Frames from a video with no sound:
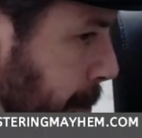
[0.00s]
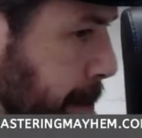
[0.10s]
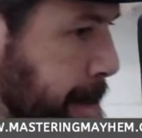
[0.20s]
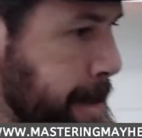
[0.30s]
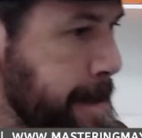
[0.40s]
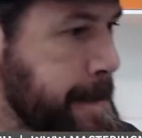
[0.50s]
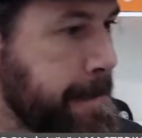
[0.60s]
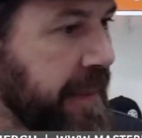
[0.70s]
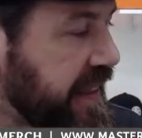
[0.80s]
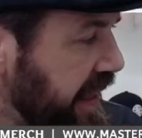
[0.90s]
of subs
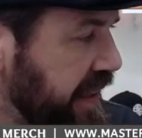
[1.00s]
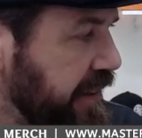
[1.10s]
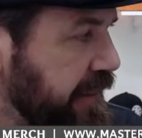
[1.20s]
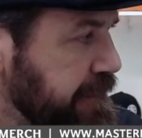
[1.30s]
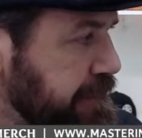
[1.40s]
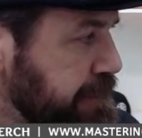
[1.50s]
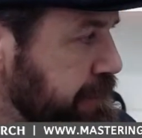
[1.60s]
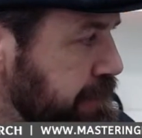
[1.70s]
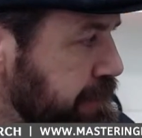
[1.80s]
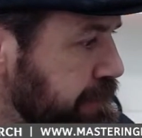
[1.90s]
today.
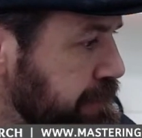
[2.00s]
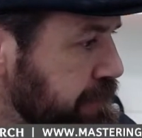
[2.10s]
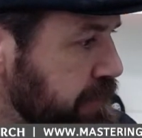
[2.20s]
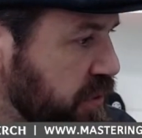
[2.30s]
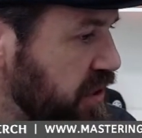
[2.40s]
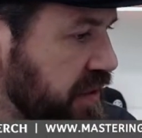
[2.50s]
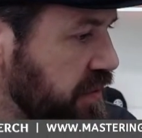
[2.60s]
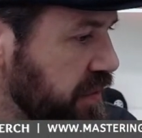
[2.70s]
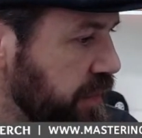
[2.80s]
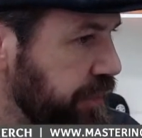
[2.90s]
Uh, as Just... the live
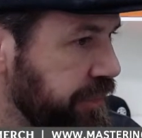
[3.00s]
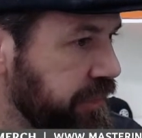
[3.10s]
started.